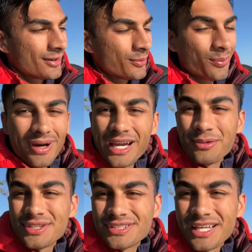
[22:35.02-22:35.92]
what I
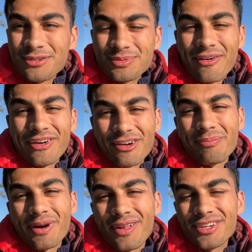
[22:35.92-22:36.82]
would say was my favorite
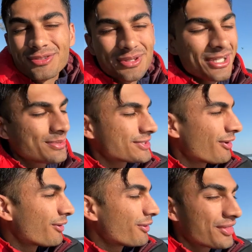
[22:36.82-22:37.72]
part of this week was
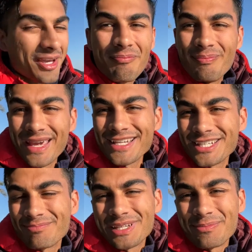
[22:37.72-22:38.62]
all the
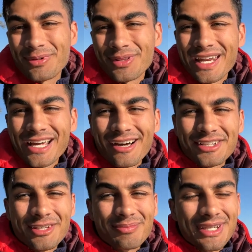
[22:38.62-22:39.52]
amazing people that I got
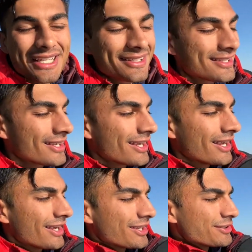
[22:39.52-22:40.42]
to meet.
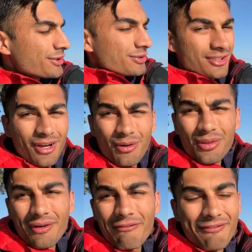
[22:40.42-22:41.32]
You know, just all
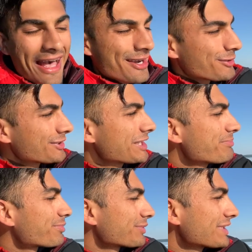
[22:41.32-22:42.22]
the faculty,
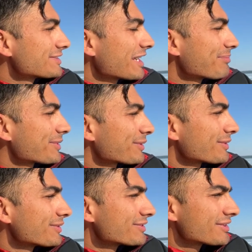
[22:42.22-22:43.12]

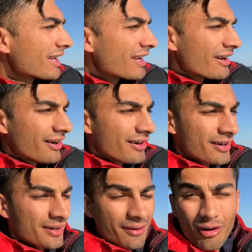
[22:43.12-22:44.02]
preceptors,
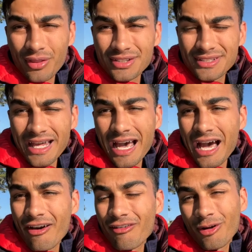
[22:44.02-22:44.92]
uh, all the staff,
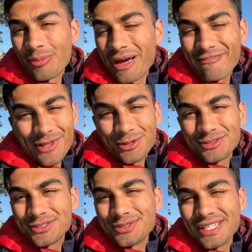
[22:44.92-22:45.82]
all my fellow
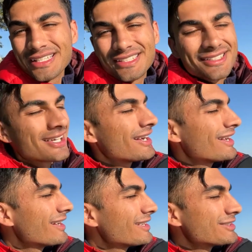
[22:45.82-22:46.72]
students.
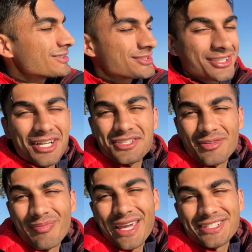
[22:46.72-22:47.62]
Such
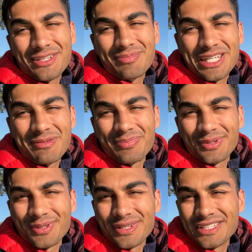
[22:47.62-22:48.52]
amazing
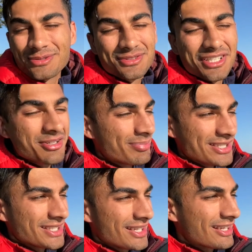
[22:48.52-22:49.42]
people. It was such a
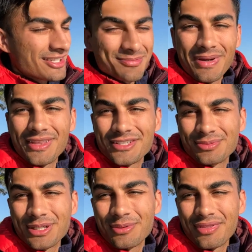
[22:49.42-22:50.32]
blessing to spend this
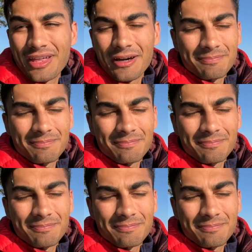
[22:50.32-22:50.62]
week with them.